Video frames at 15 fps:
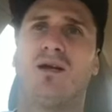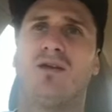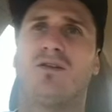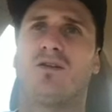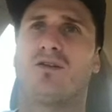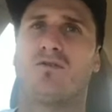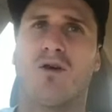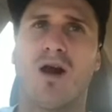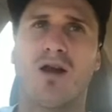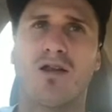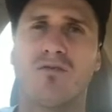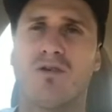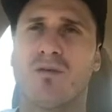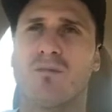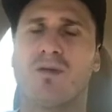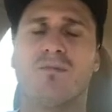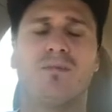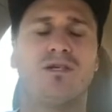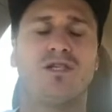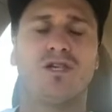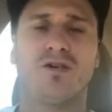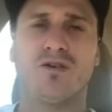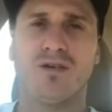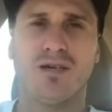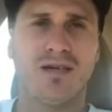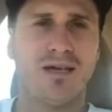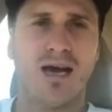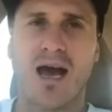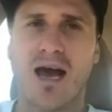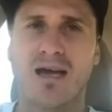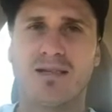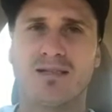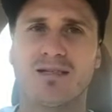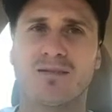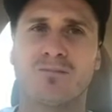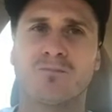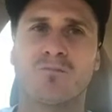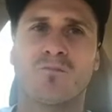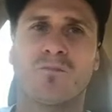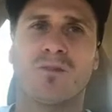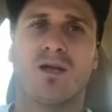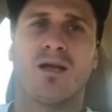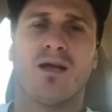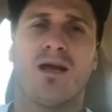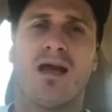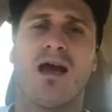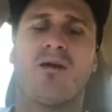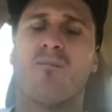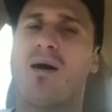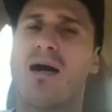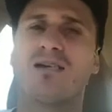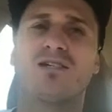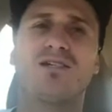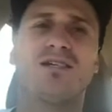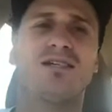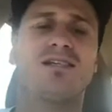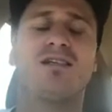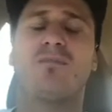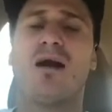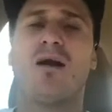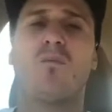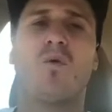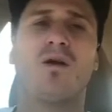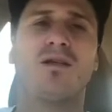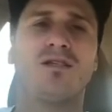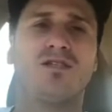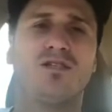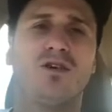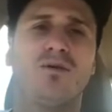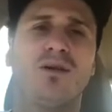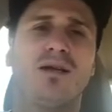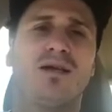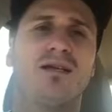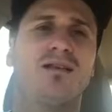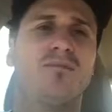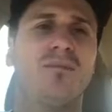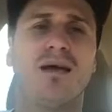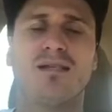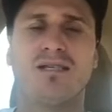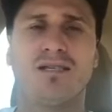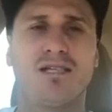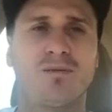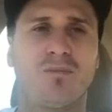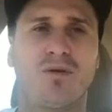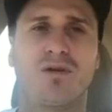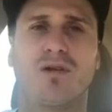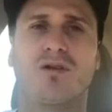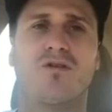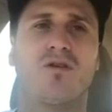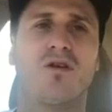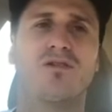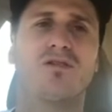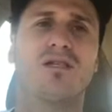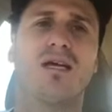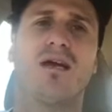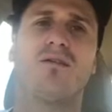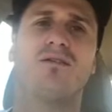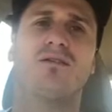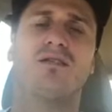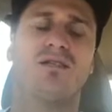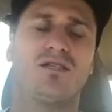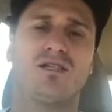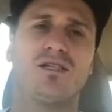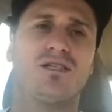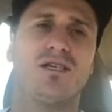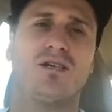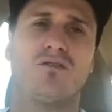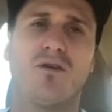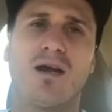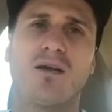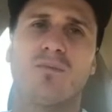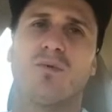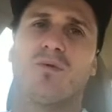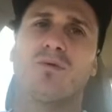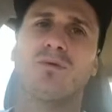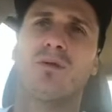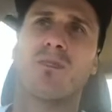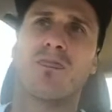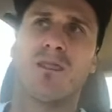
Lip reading: The growth of him, the maturity he has, how passionate he is about what he's doing and the message he's putting across there, is it's just incredible.